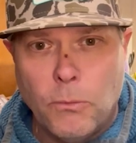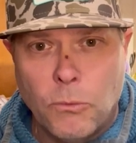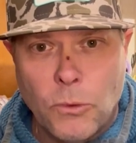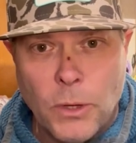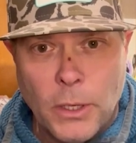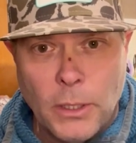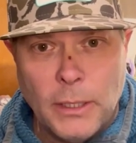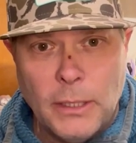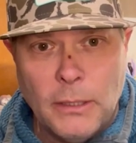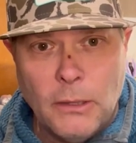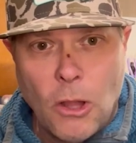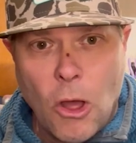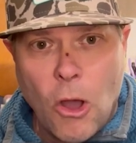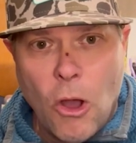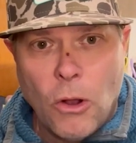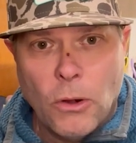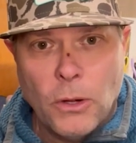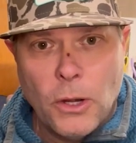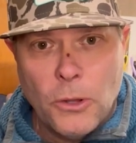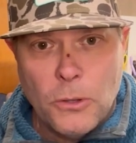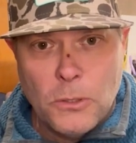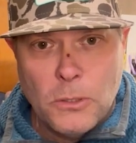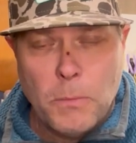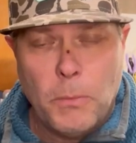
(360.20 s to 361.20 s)
really long
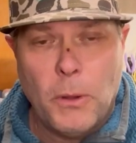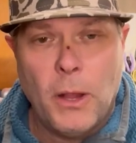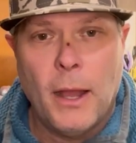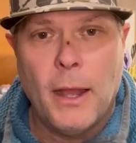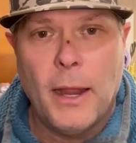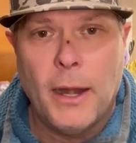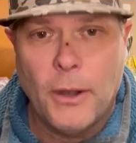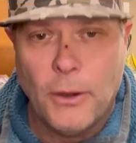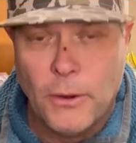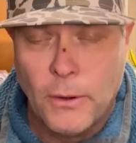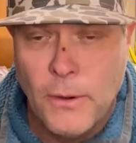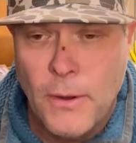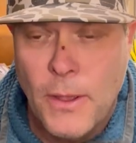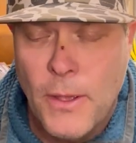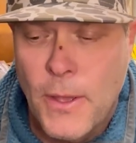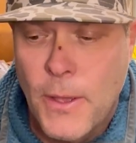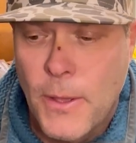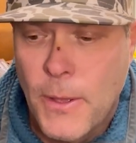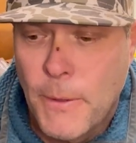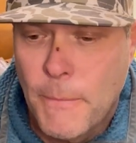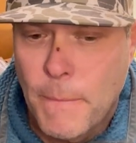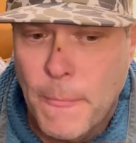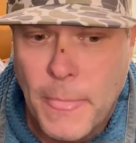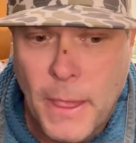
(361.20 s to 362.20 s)
nose plier.
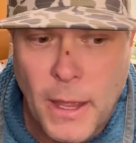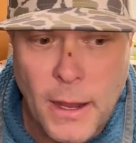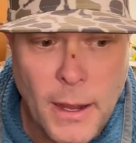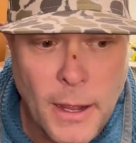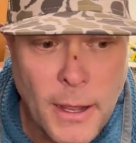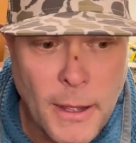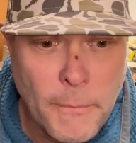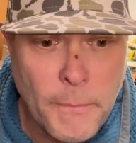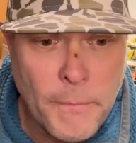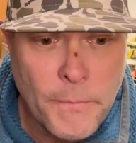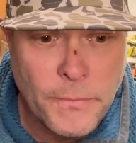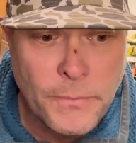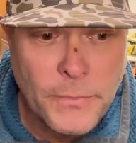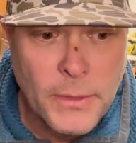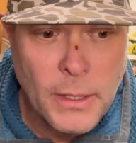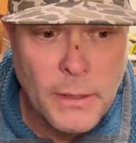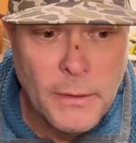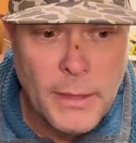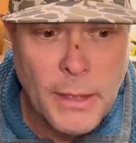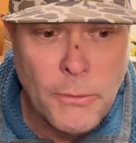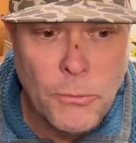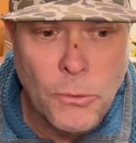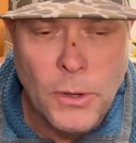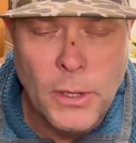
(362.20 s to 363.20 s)

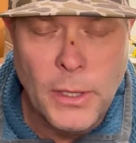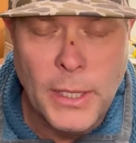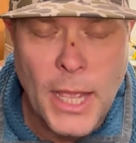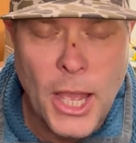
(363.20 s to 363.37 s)
That really